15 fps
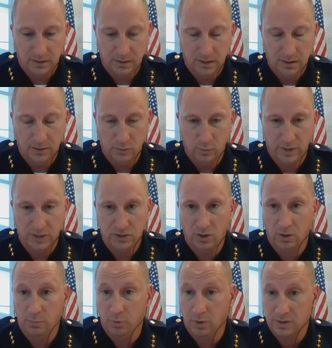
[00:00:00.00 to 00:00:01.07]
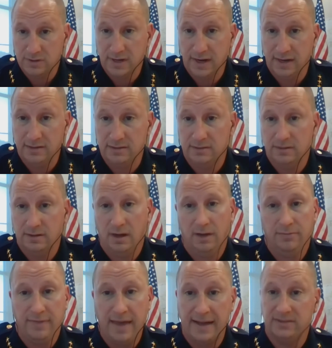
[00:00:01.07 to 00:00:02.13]
uh, the Rayshard Brooks case.
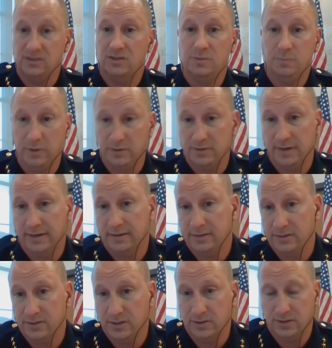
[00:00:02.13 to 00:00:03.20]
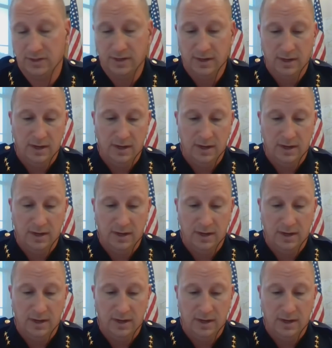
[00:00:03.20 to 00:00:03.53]
Uh, that's a split-second decision,